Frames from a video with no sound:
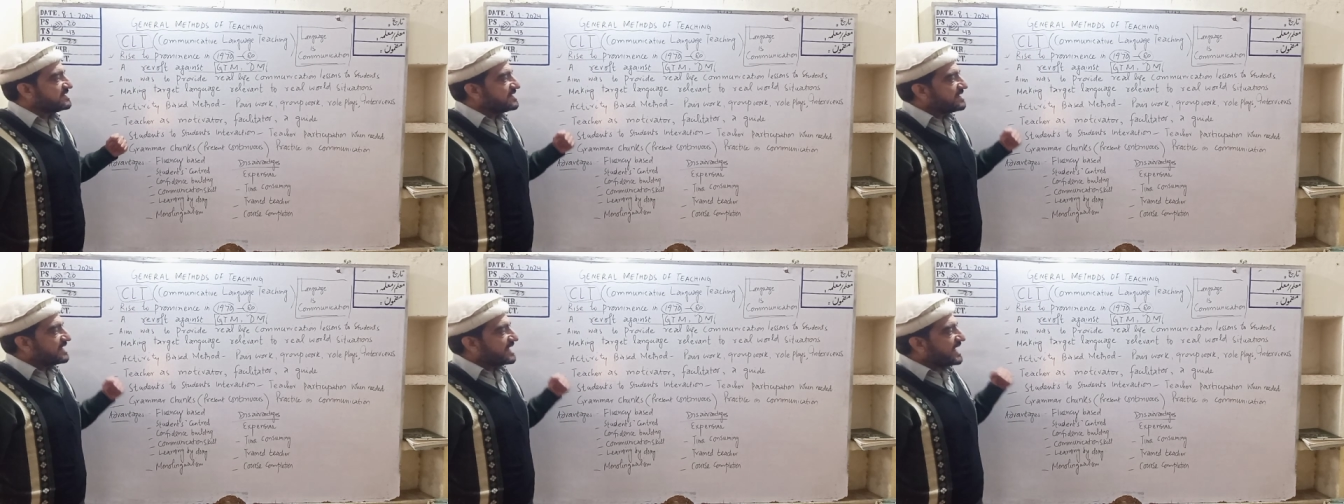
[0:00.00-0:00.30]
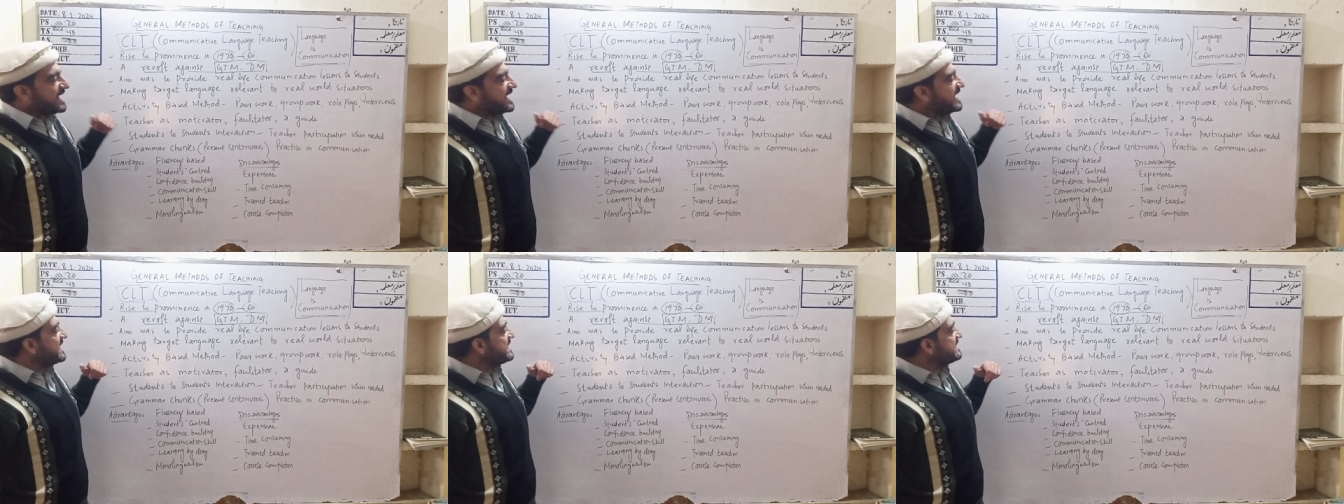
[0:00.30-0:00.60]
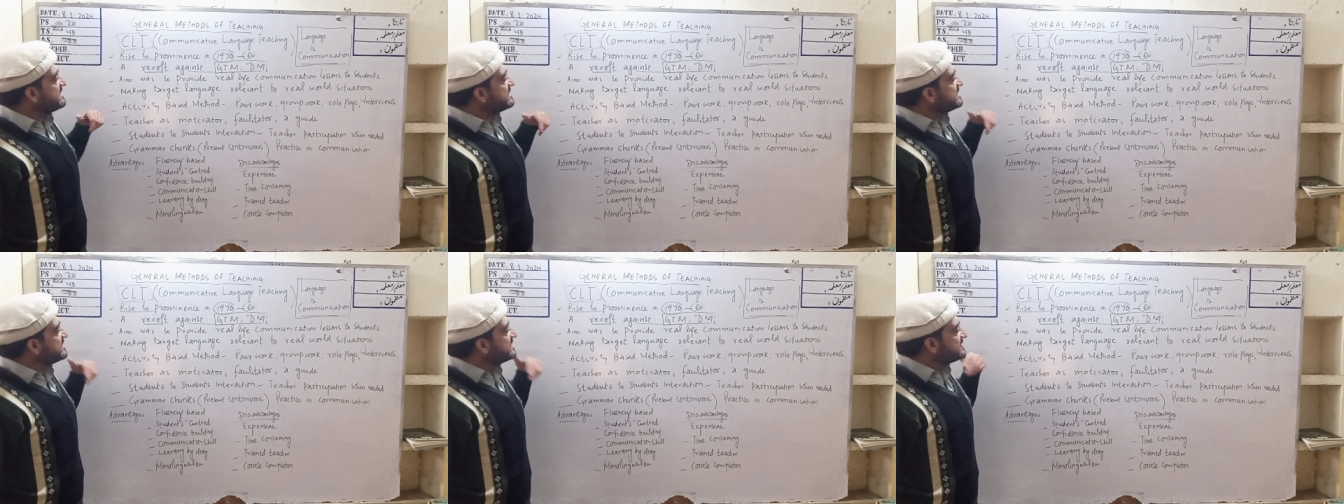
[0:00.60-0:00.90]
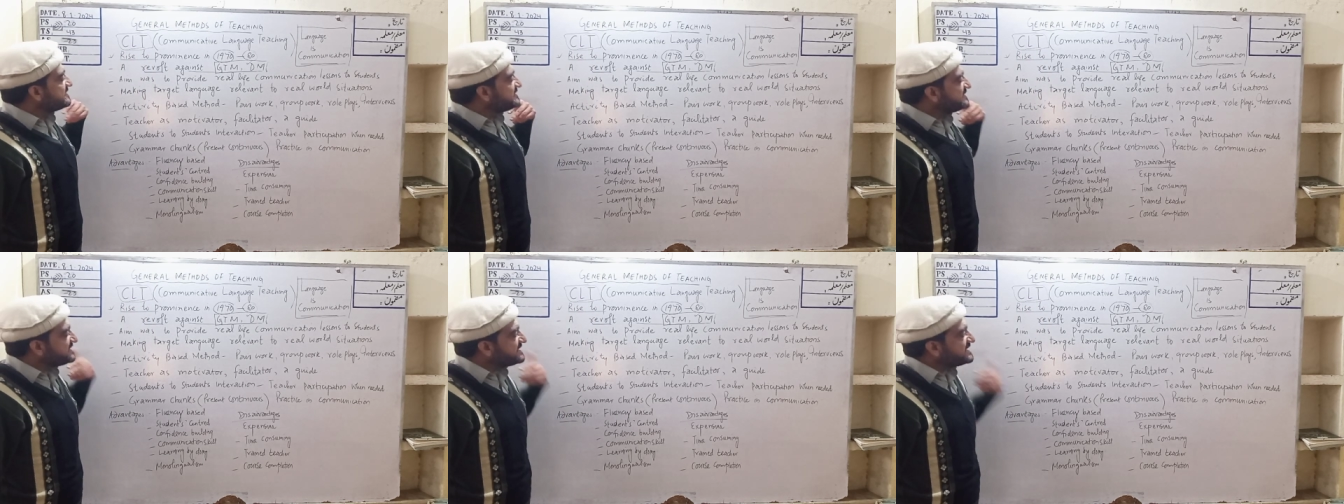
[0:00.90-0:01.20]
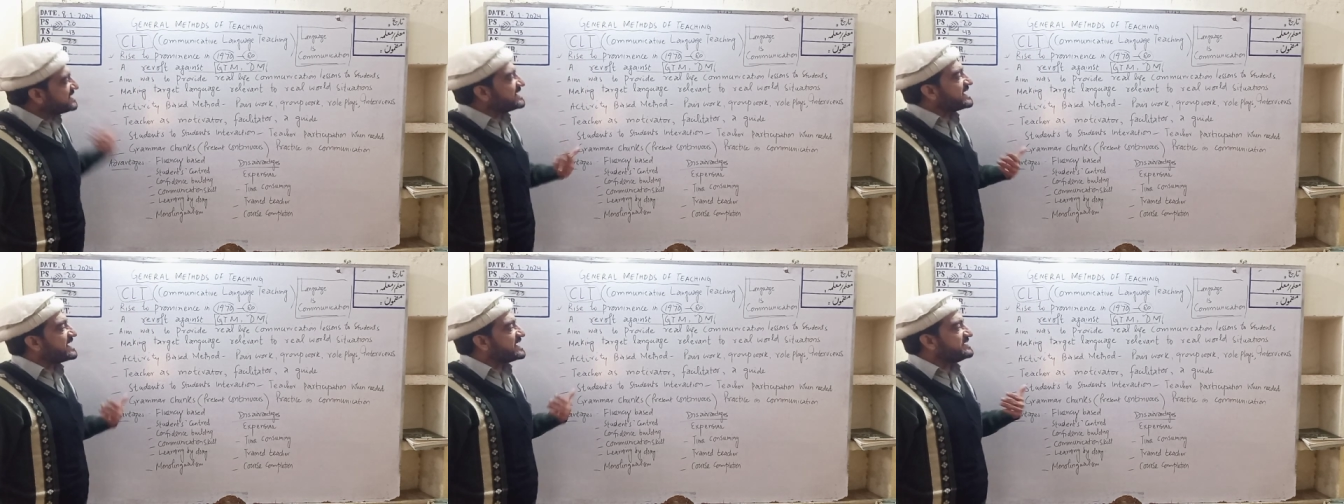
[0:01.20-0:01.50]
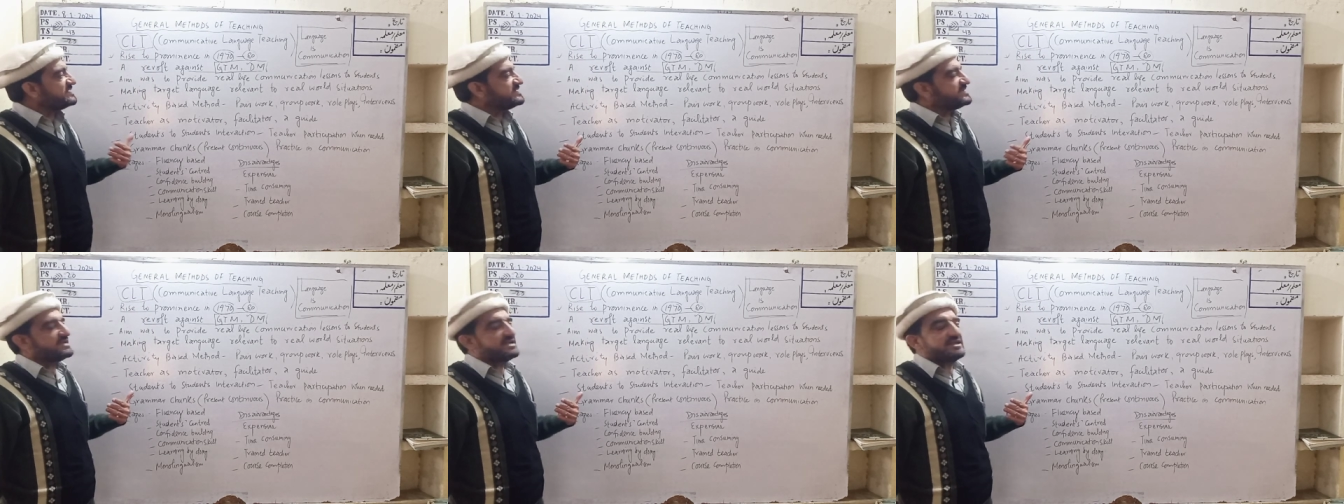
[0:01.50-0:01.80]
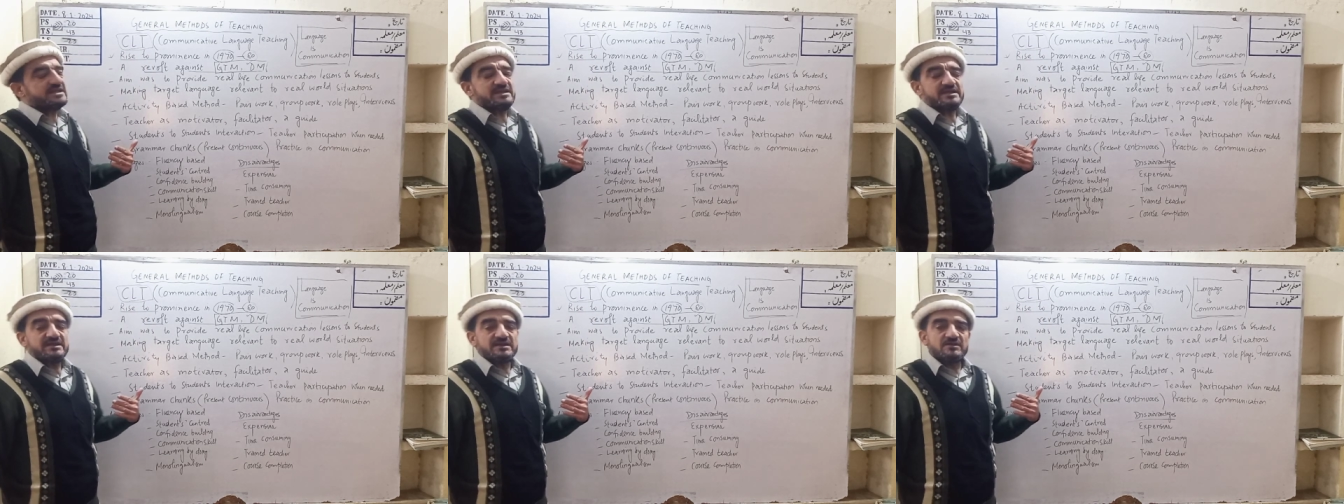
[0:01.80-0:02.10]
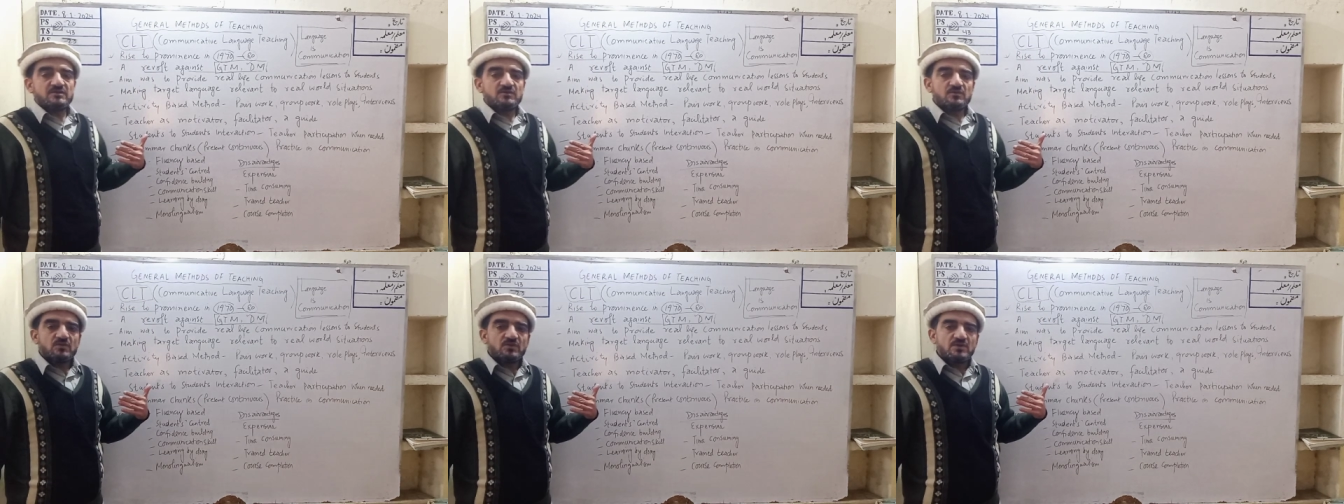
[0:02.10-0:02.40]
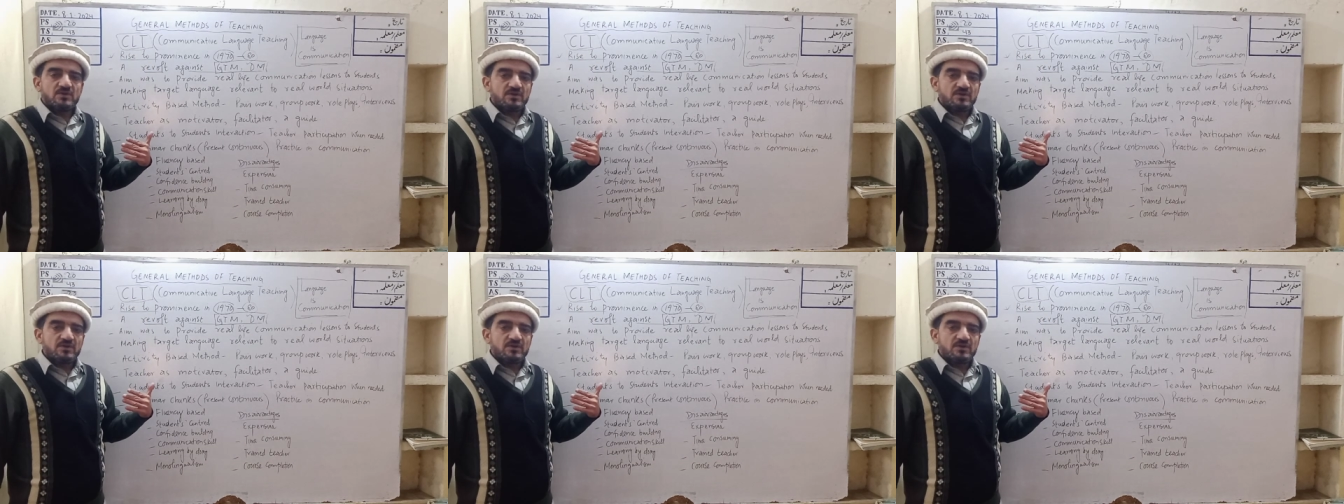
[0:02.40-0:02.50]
And CLT